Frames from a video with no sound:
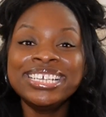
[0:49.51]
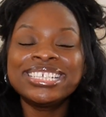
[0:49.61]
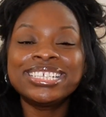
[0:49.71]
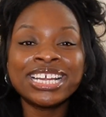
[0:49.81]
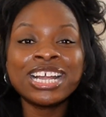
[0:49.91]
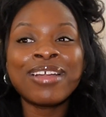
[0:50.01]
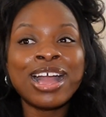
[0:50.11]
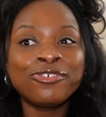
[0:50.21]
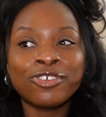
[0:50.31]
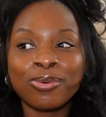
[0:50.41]
Stick
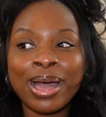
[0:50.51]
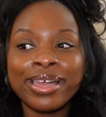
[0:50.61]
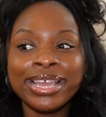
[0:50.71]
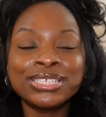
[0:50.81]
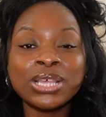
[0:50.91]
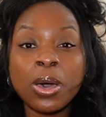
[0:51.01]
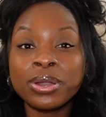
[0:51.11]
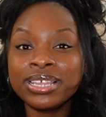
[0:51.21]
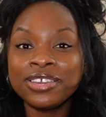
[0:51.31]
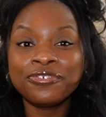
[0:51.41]
around for a while. It's
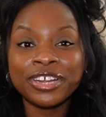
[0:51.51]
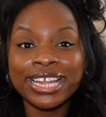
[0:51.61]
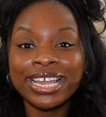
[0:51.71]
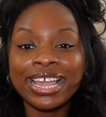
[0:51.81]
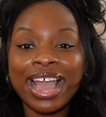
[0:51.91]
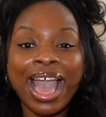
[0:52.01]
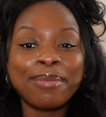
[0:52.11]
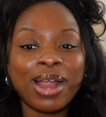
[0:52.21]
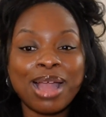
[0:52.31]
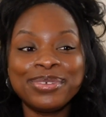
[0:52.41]
totally free,
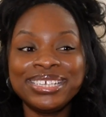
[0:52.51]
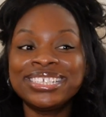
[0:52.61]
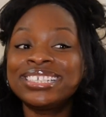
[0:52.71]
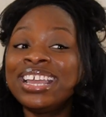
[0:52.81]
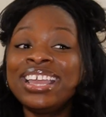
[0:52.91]
I promise.